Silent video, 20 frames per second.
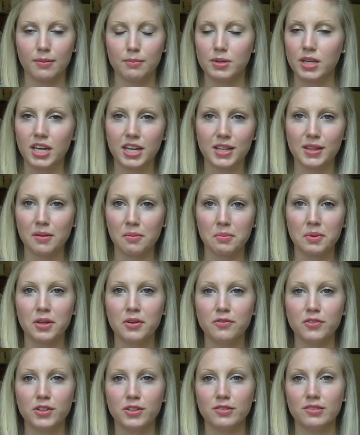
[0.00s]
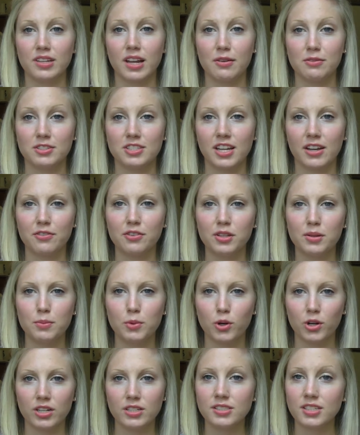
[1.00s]
I'm getting them confused. I was definitely
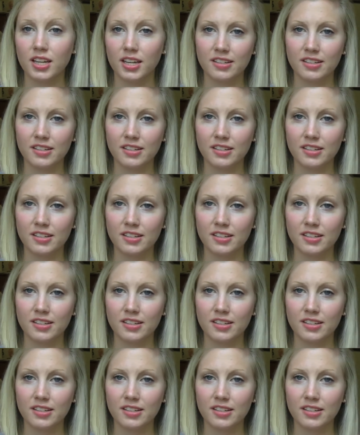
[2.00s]
more into